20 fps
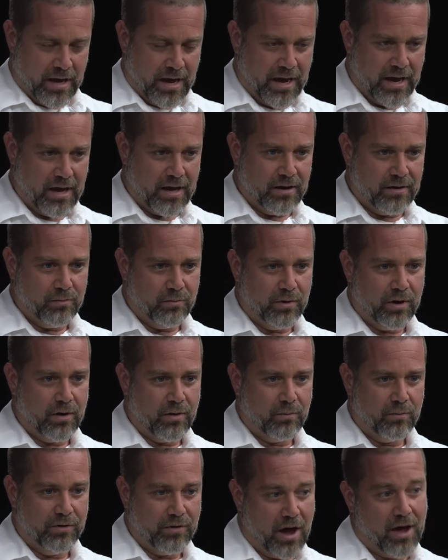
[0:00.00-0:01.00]
And
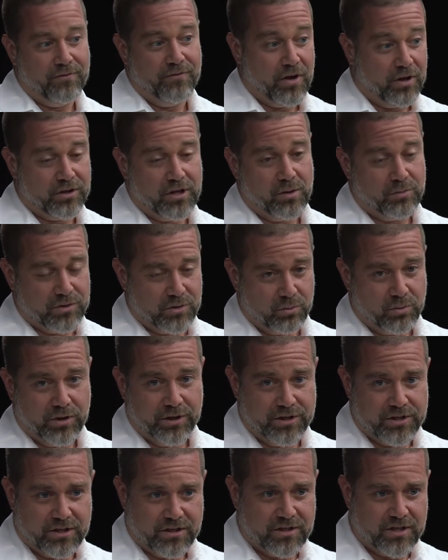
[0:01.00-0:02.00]
I felt that was a
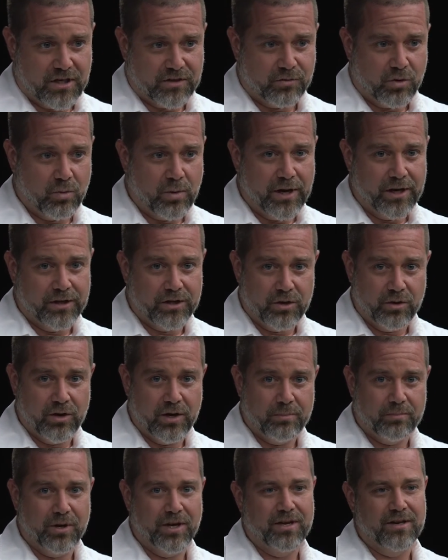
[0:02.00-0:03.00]
really successful way to do
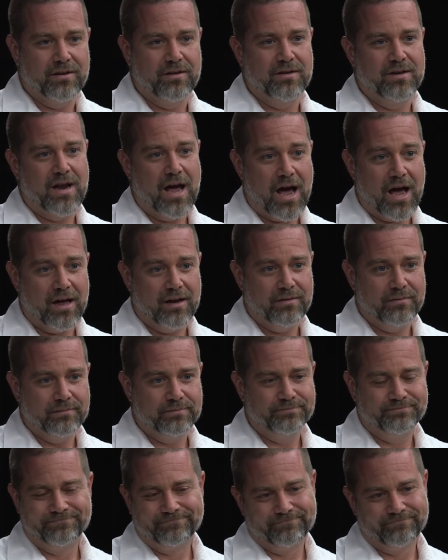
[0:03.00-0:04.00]
it, but not,
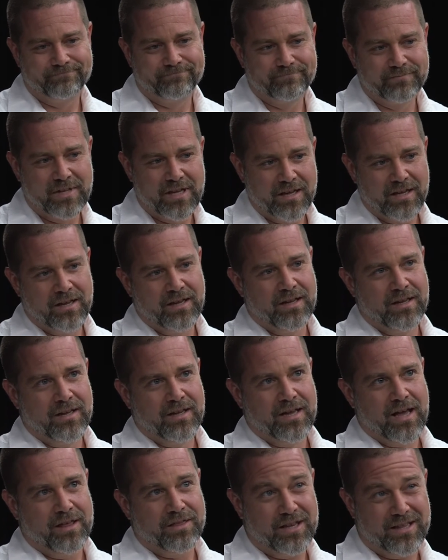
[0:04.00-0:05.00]

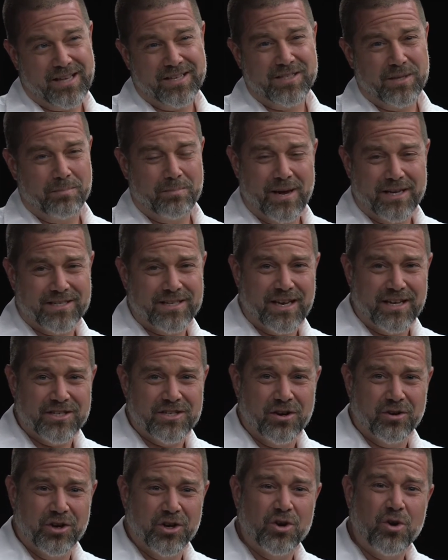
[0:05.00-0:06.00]
I think that's a best case
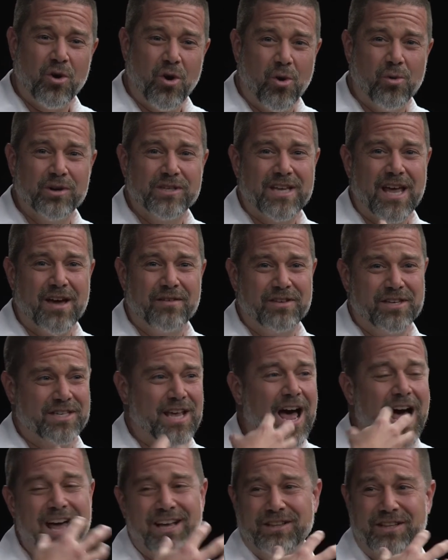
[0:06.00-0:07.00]
scenario. You don't always have these
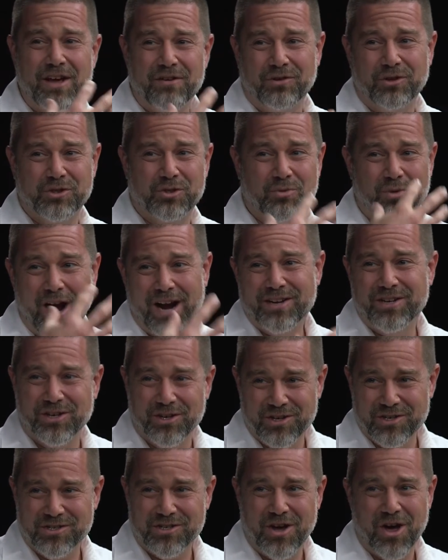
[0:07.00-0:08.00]
high level
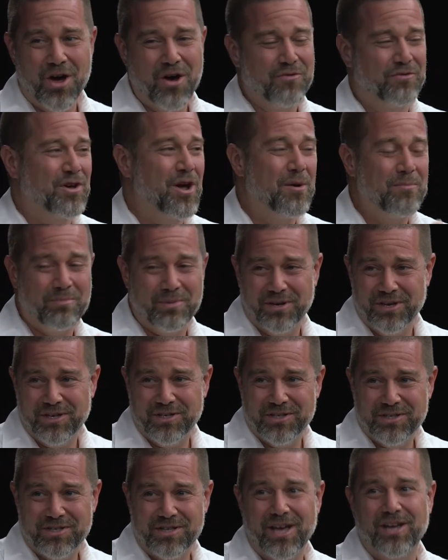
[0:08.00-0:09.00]
directors of
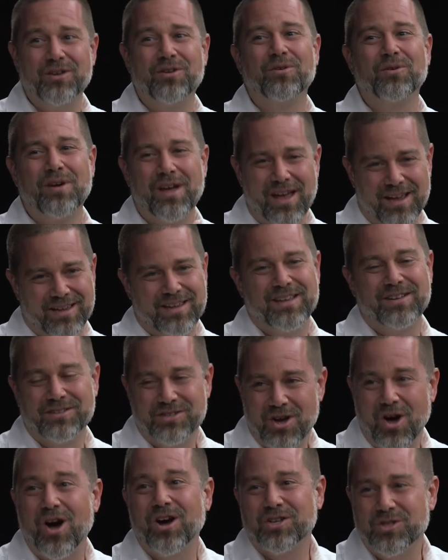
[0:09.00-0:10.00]
companies that you
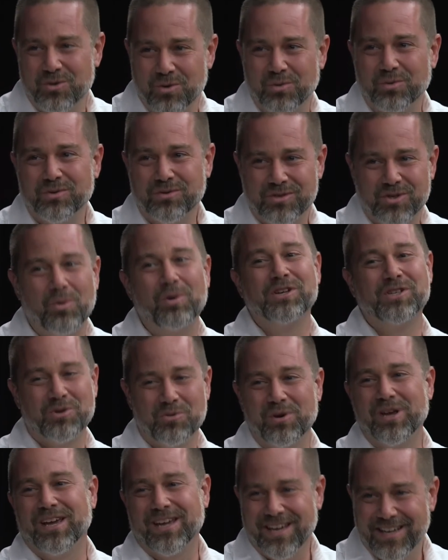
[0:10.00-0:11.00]
can talk to twice
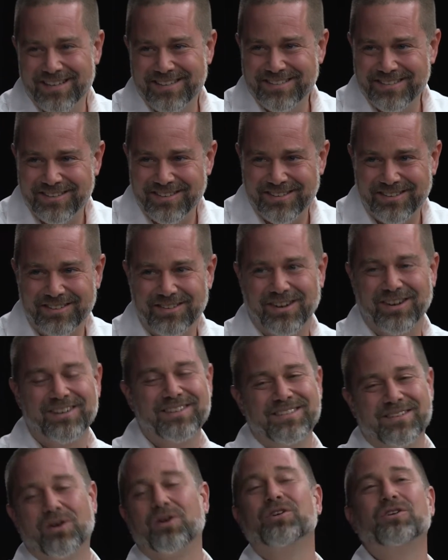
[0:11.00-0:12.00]
a week.
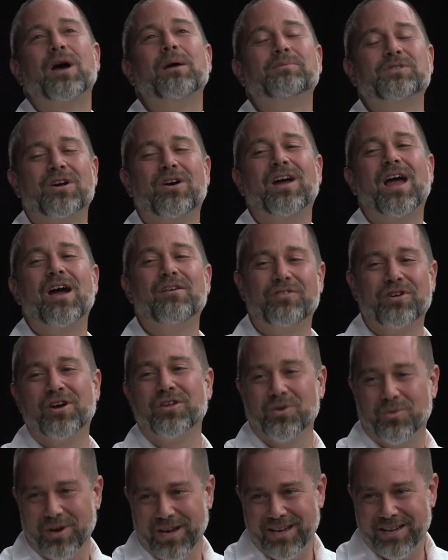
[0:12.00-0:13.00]
Or I'm sorry, every
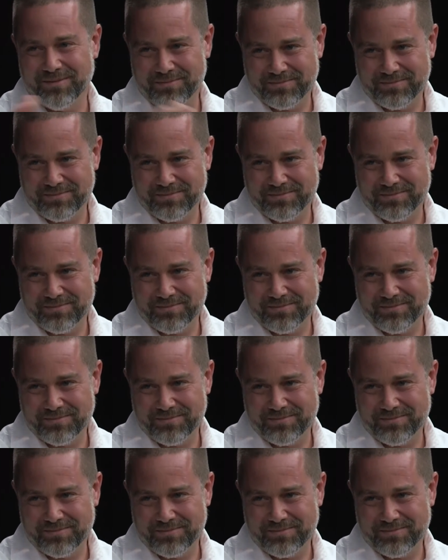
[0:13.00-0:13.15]
other week.